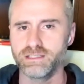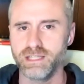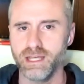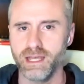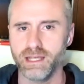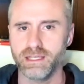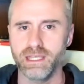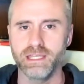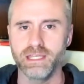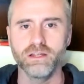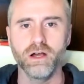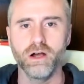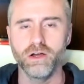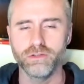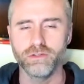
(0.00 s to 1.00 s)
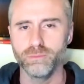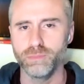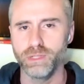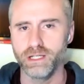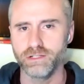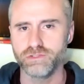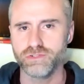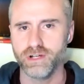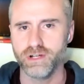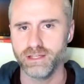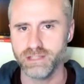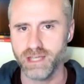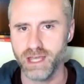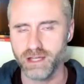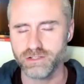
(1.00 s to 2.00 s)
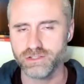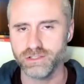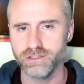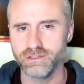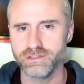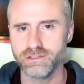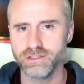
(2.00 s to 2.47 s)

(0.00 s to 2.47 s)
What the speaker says: tech in other big transactions.